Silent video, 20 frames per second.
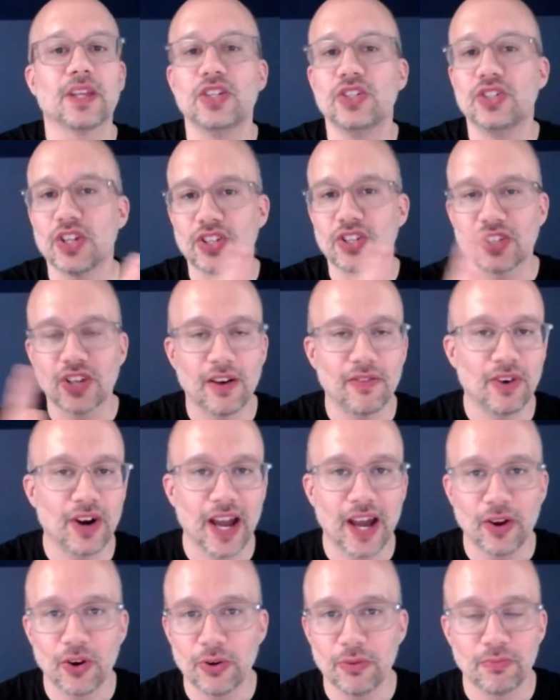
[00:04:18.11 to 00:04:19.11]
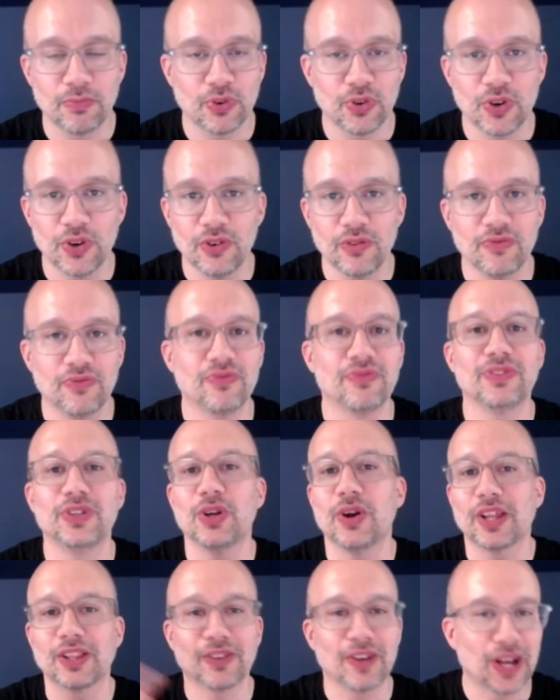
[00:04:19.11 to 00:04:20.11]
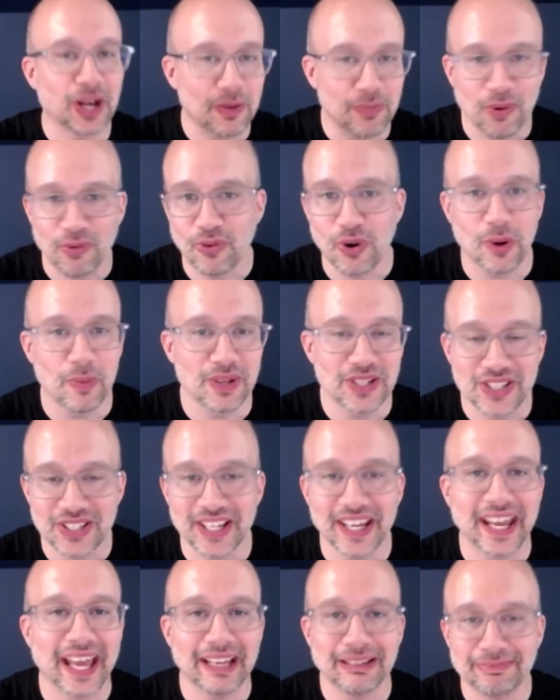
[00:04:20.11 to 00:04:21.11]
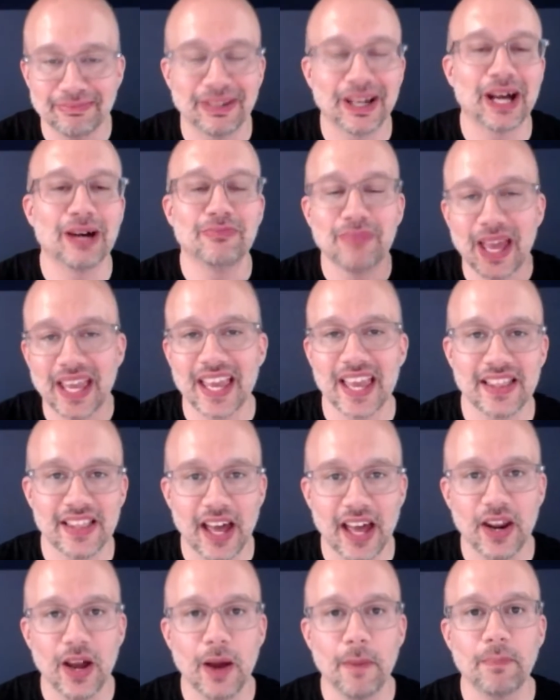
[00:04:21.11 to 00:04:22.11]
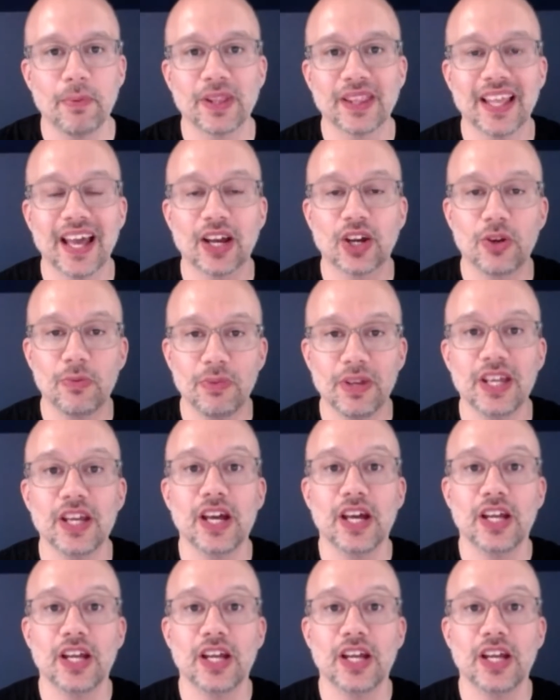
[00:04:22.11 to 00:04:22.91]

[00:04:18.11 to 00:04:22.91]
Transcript: discover how to improve your athletic performance today. I'm making that up, but that could be